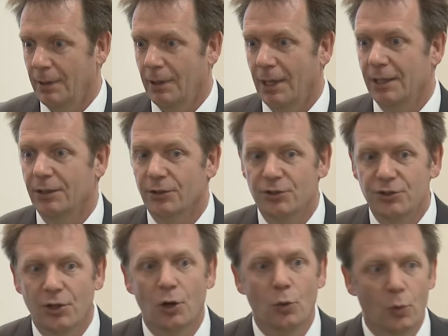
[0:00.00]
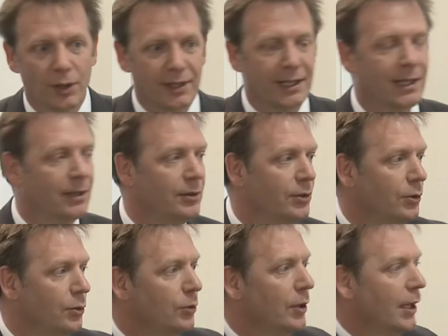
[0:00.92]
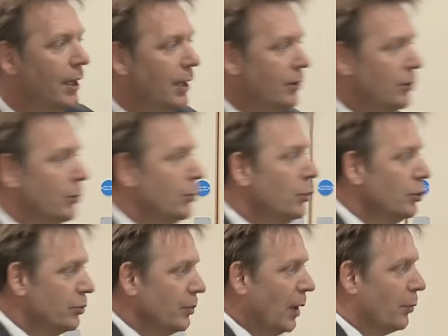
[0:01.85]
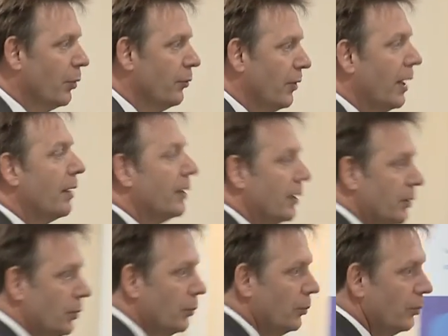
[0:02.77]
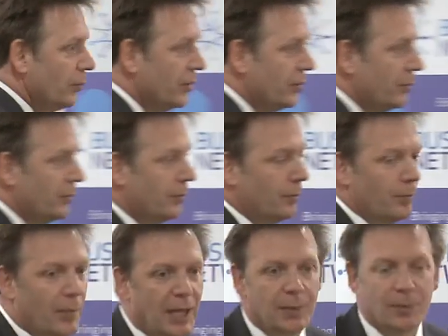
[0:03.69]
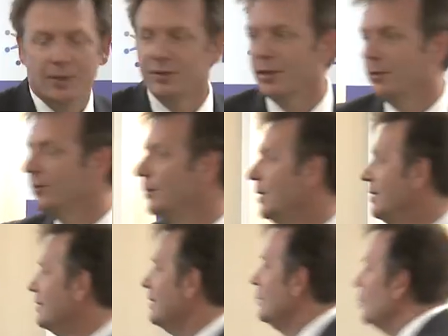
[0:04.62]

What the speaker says: I need to show what I can do to boost my profile and to make myself being seen